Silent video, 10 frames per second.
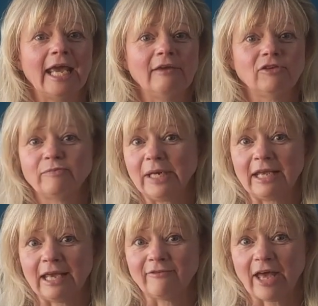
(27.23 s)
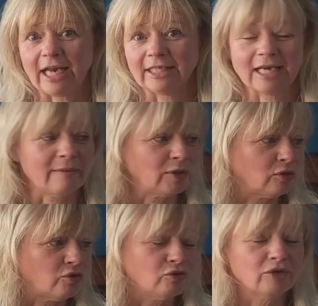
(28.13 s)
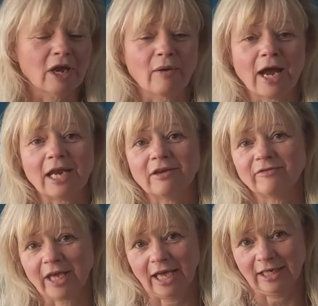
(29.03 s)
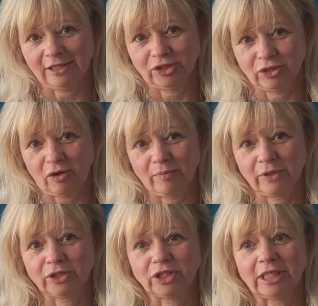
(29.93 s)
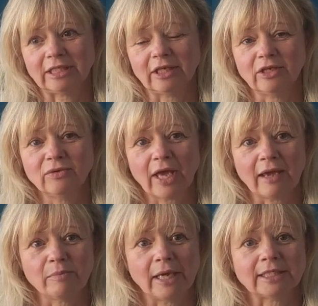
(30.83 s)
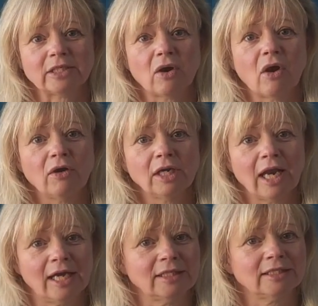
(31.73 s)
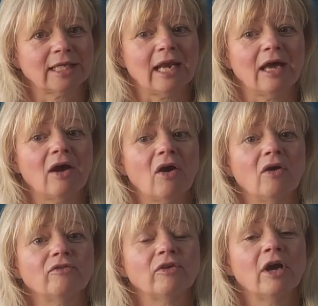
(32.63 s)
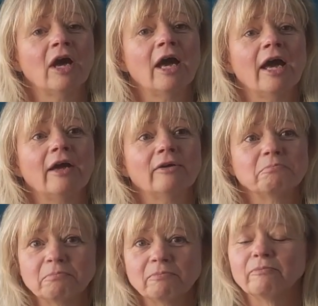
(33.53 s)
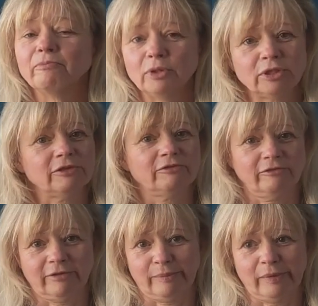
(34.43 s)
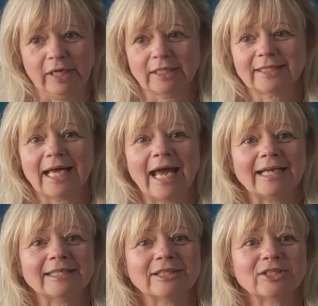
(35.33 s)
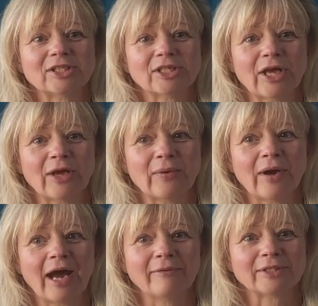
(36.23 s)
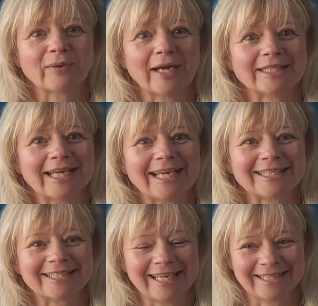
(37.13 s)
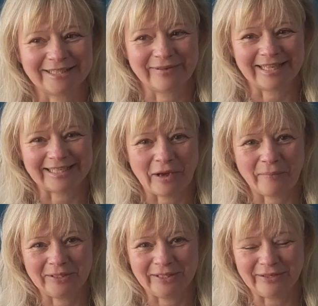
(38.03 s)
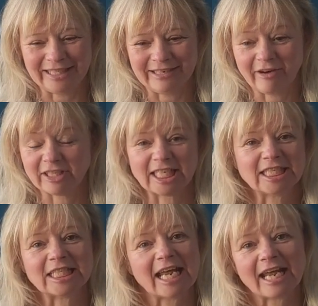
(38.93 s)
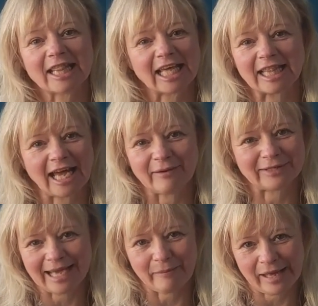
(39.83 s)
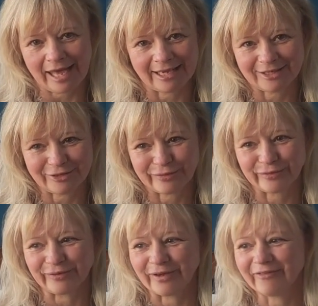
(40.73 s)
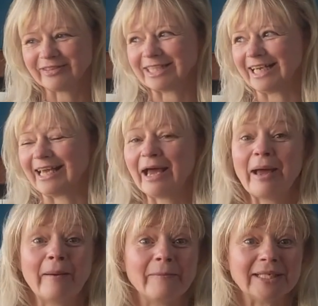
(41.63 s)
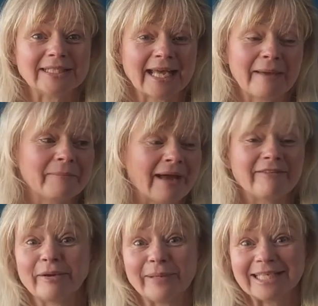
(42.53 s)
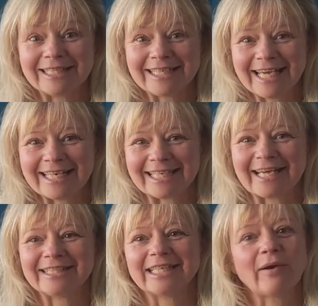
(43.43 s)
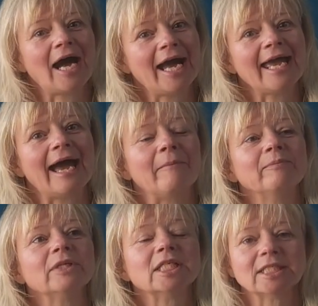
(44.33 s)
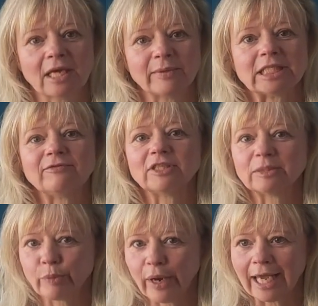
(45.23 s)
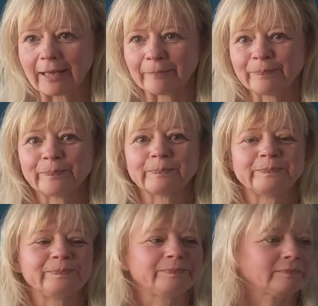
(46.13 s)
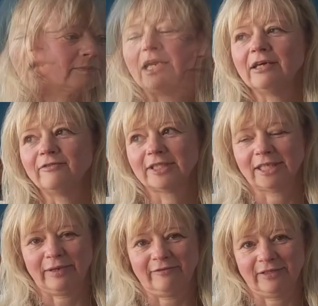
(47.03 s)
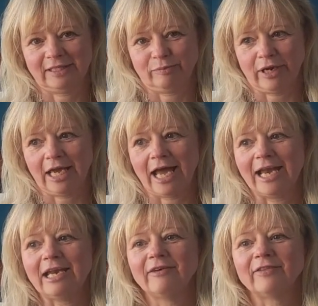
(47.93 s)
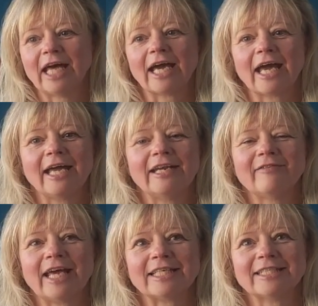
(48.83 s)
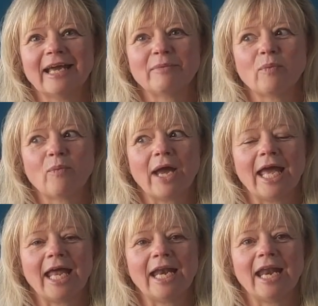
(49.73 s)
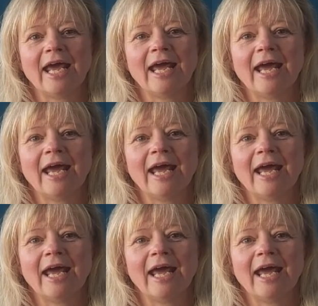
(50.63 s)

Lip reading: If you've been here for any time at all, you'll know I love Kayleigh's shop. She's a UK-based online seller of beautiful fabrics. And so I was quite excited when this opportunity arose. I didn't think that I would get picked at all, obviously, but I'm very pleased I did. So I am the sewist for spring. I love sewing for spring. I love that kind of excitement when